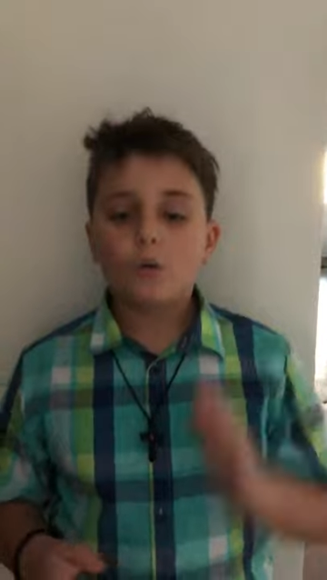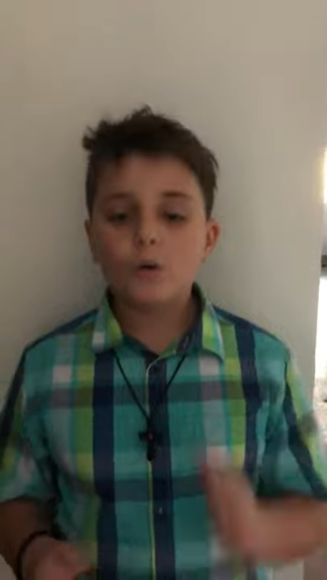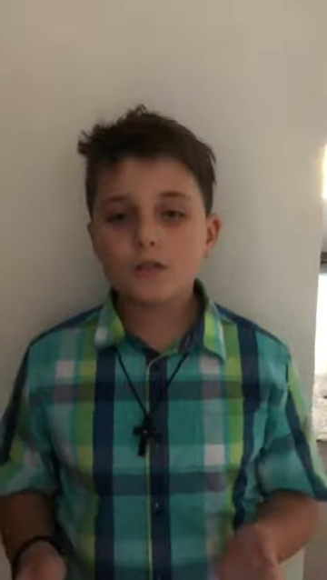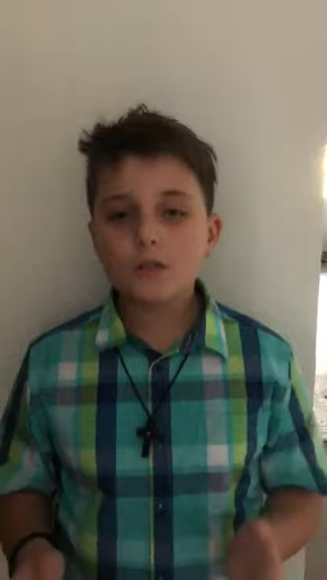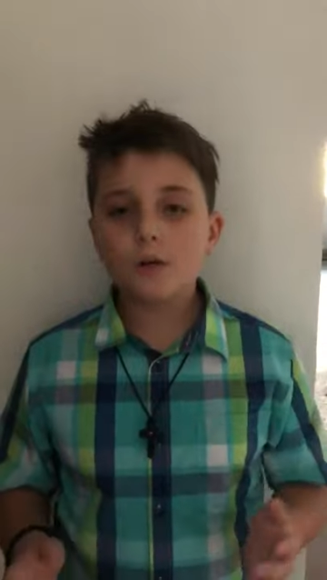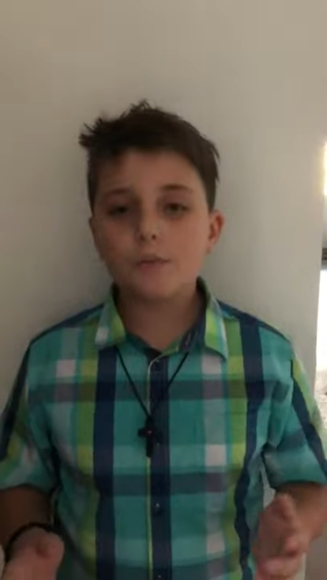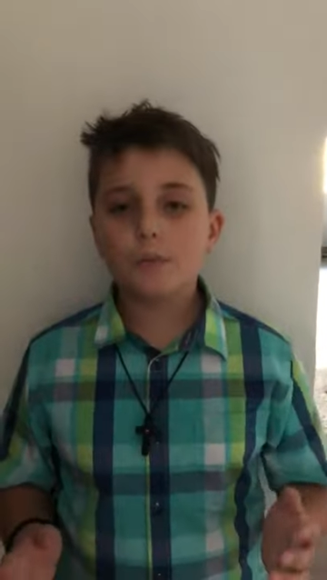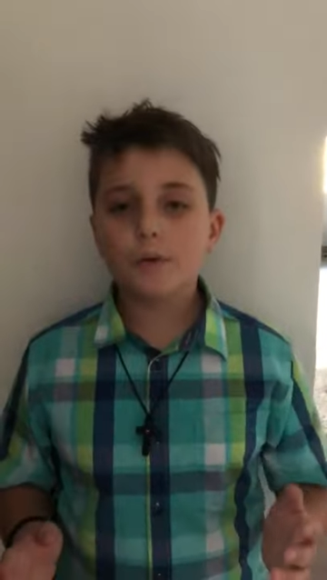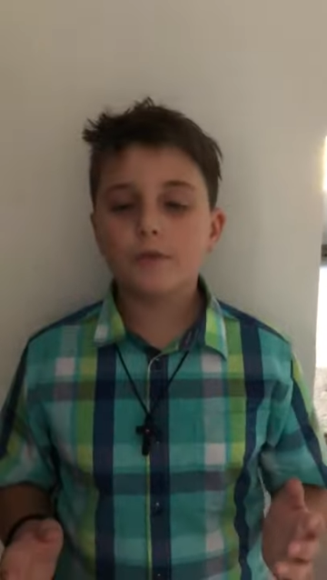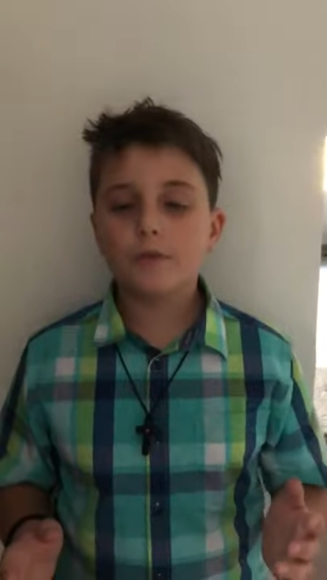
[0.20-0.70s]

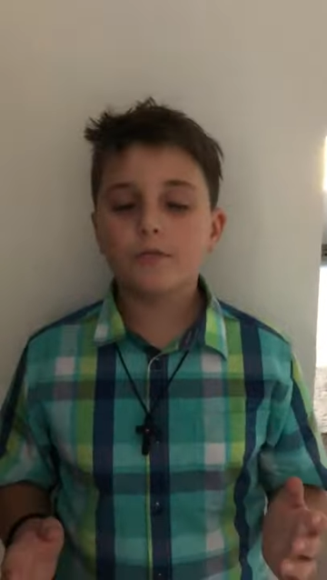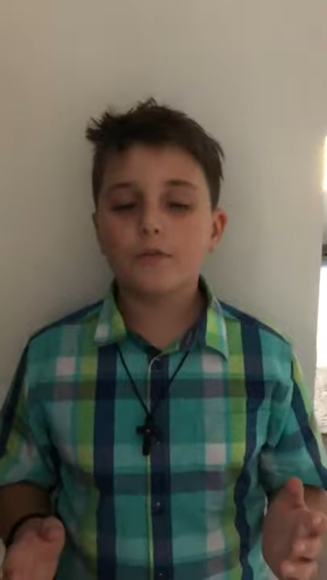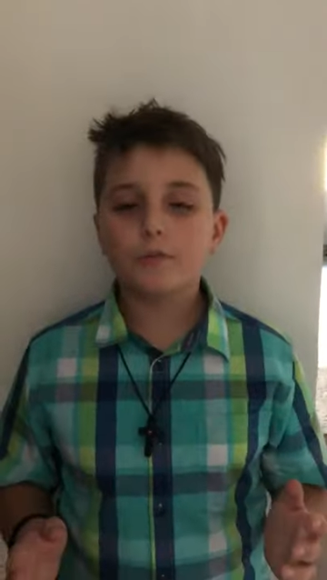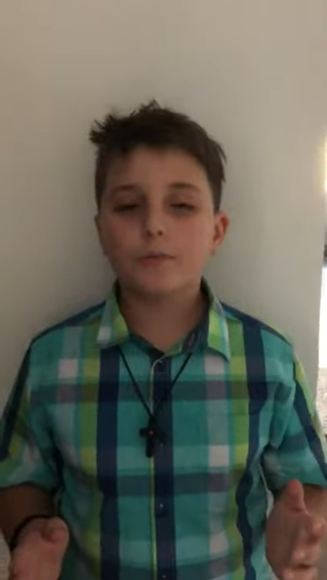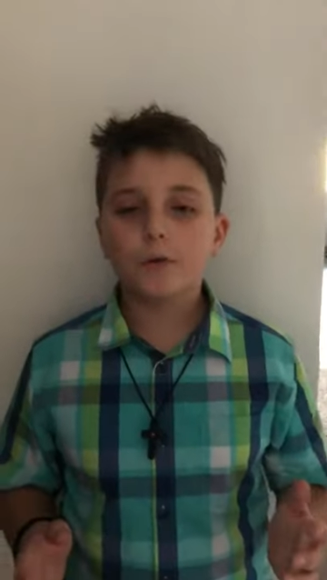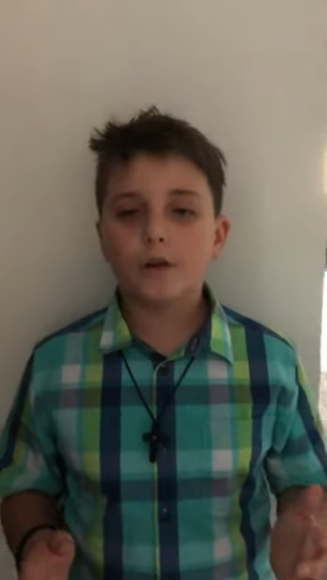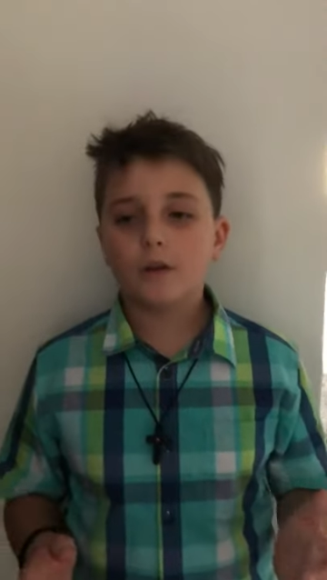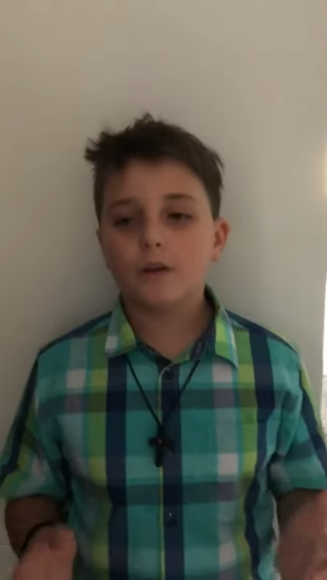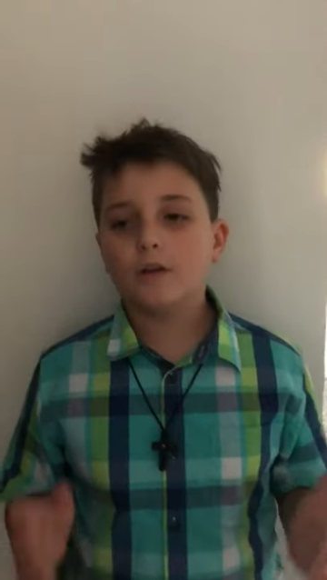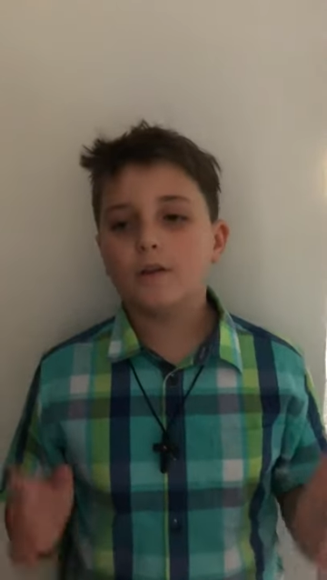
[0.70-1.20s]
What's up
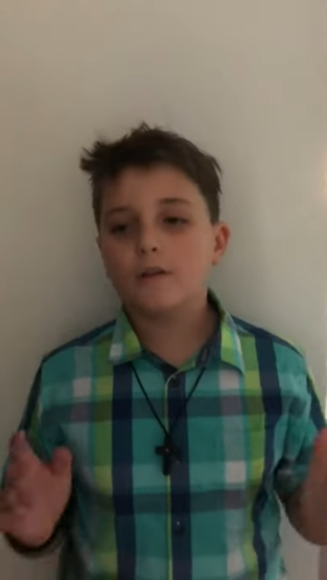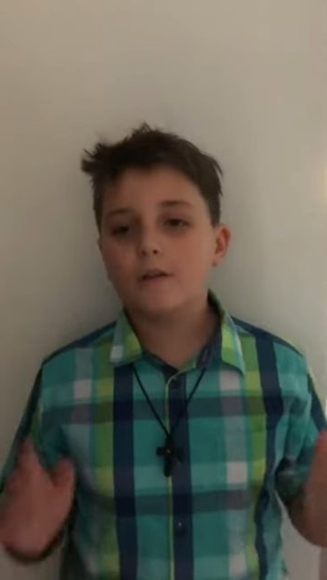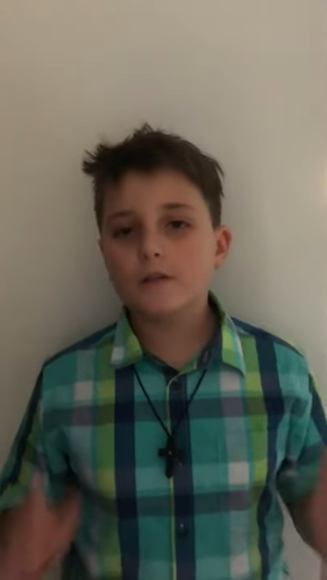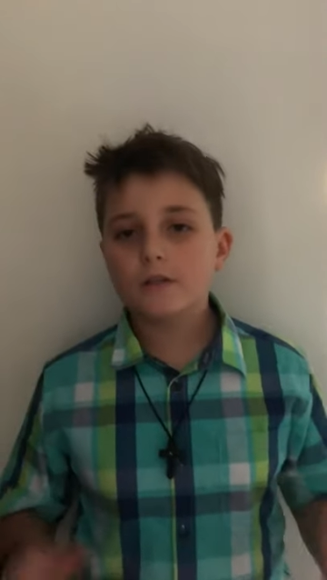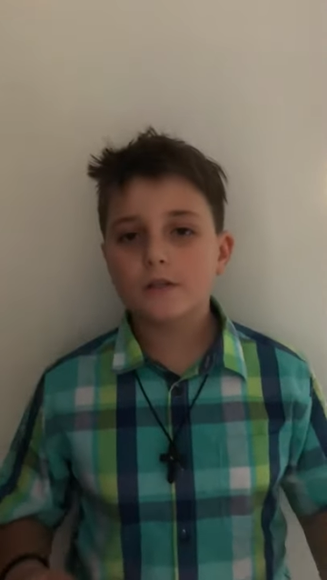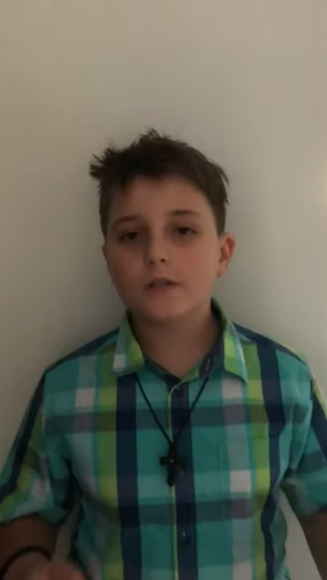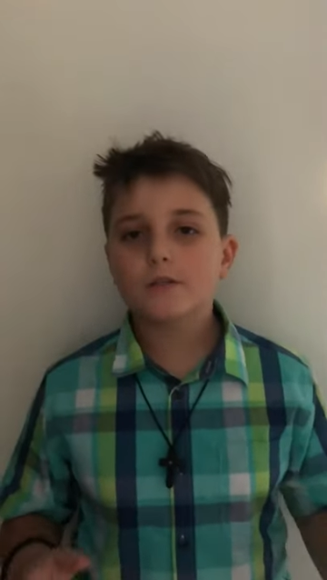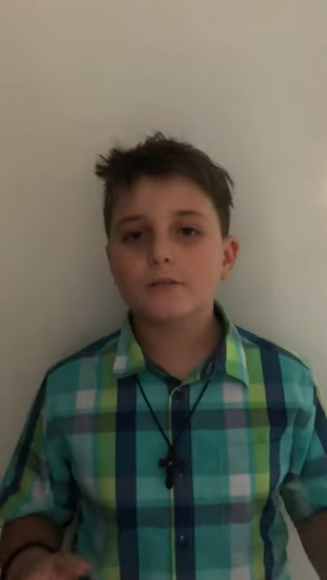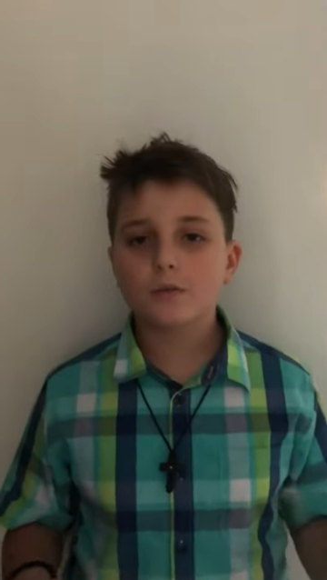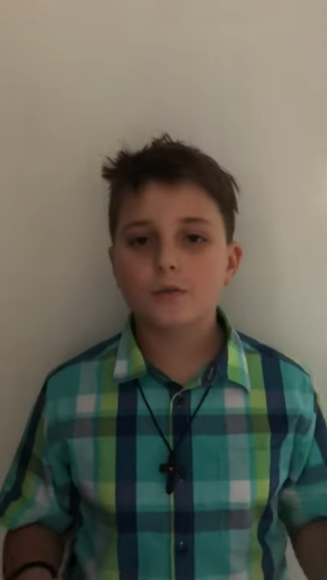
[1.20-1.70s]
everybody, this
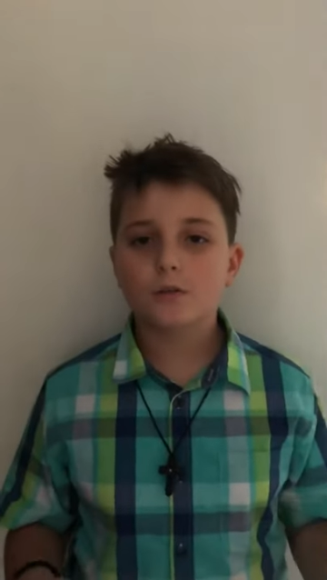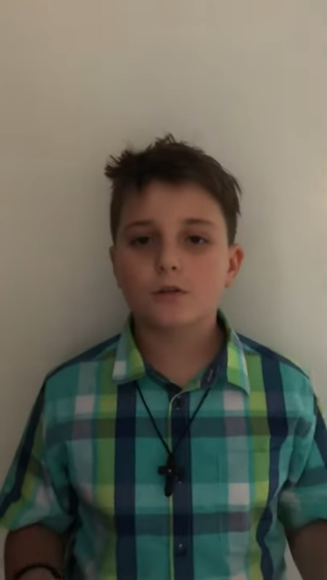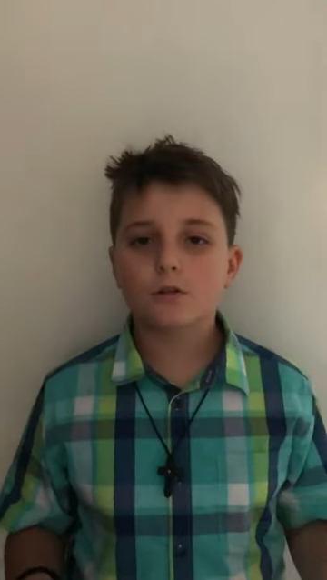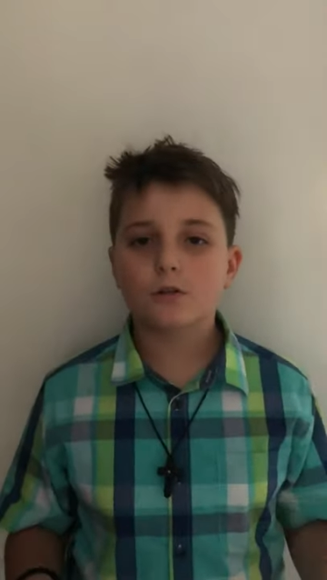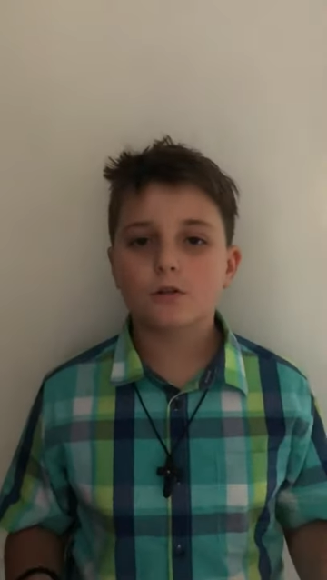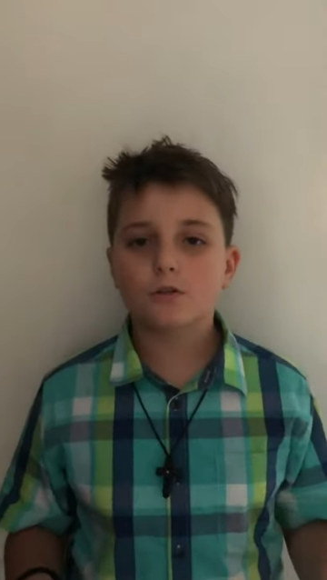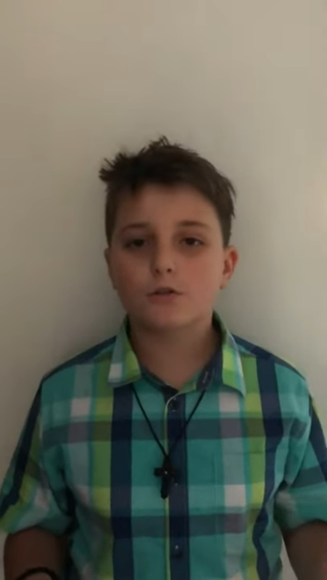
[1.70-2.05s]
is Mr.